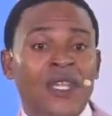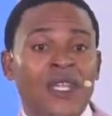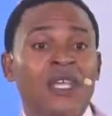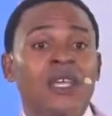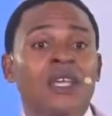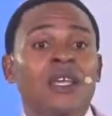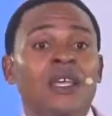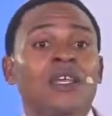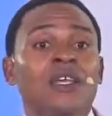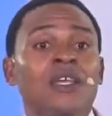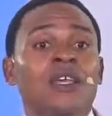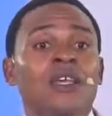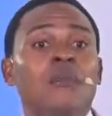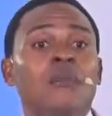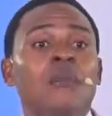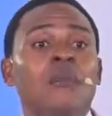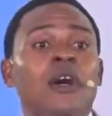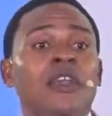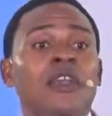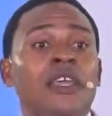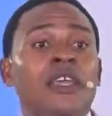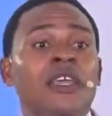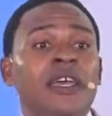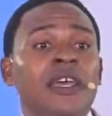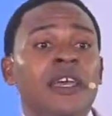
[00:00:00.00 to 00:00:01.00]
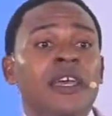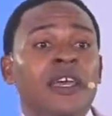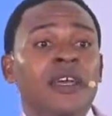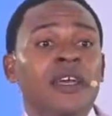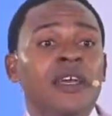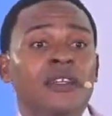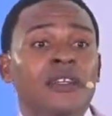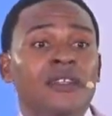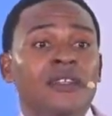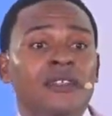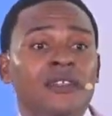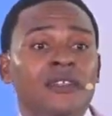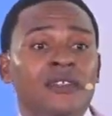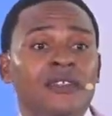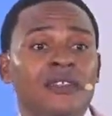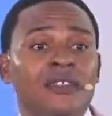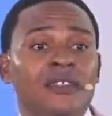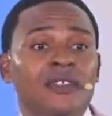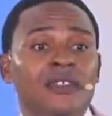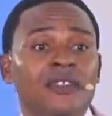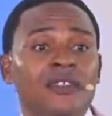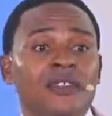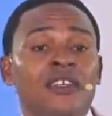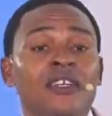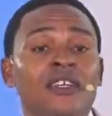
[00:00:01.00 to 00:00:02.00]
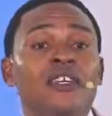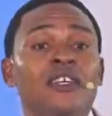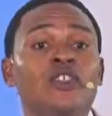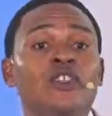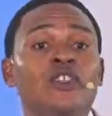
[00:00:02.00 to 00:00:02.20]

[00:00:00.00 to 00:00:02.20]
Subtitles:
Come on here. Do you